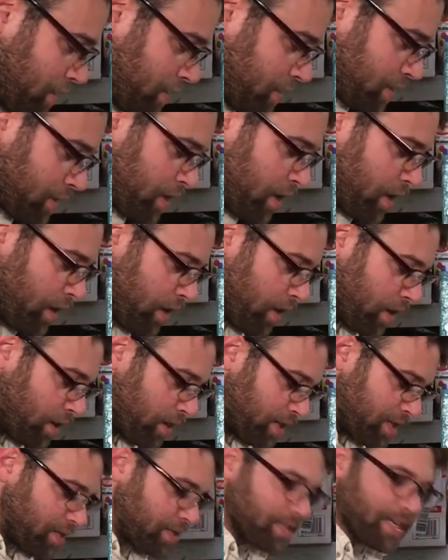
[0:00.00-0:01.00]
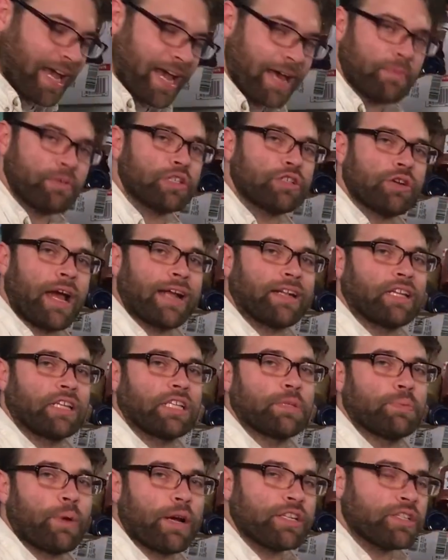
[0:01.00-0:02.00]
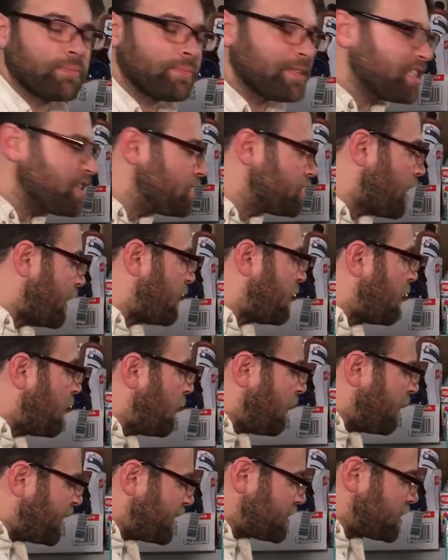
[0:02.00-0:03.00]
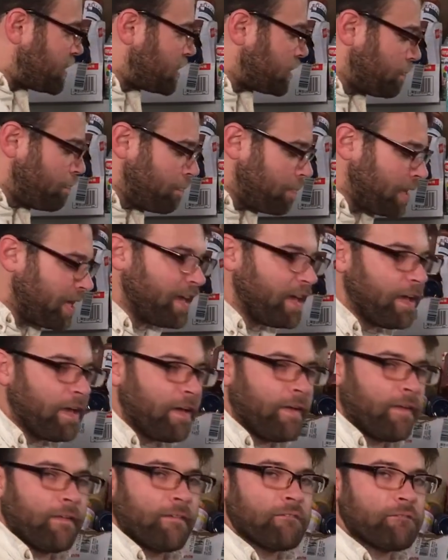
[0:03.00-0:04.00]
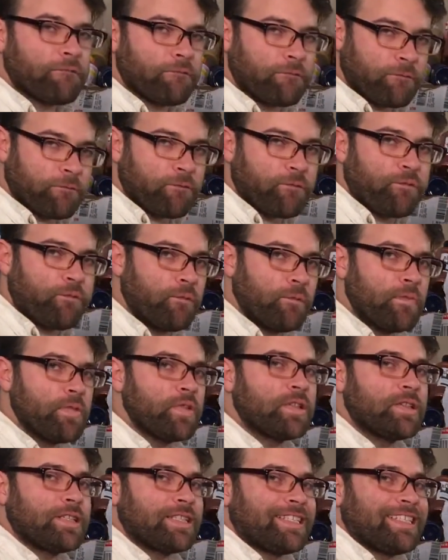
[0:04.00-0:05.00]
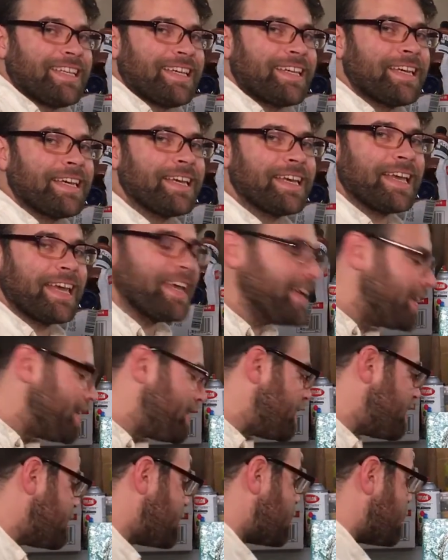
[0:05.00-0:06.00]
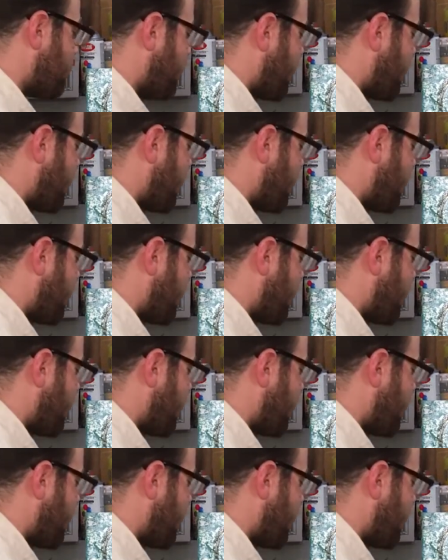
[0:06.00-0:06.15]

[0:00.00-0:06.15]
is abstract expression. This is me digging into